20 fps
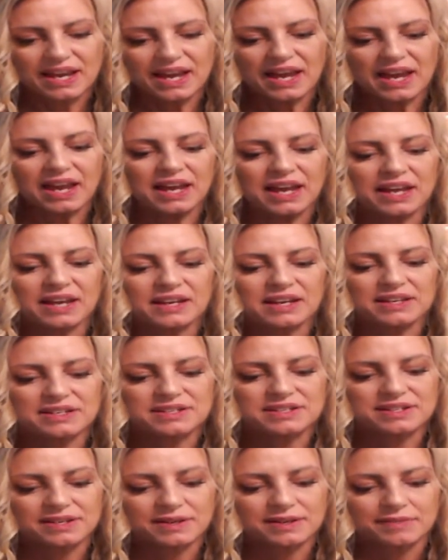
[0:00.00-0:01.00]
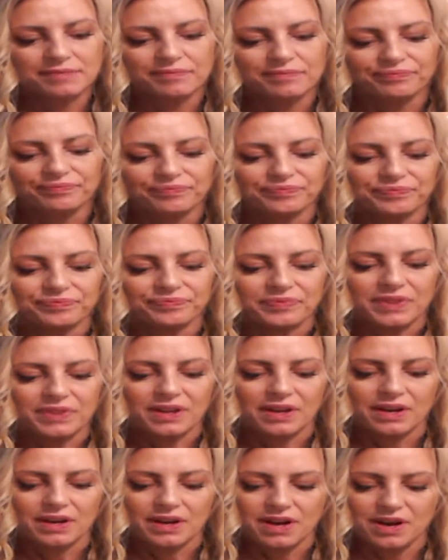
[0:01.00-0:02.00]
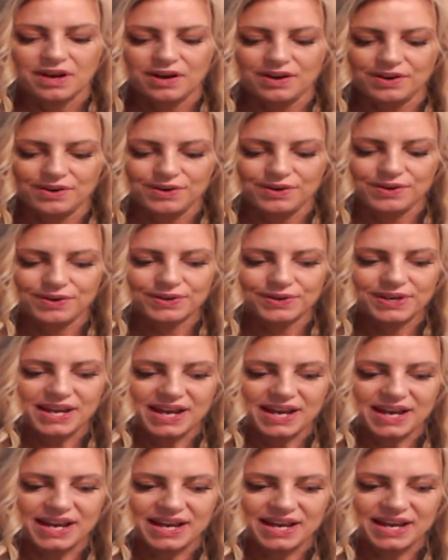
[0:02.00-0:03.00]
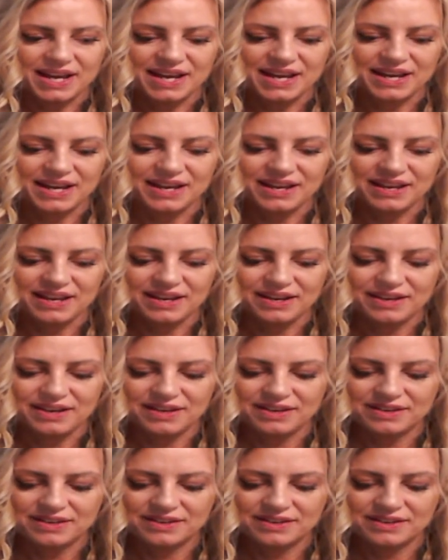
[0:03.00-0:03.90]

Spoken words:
And okay.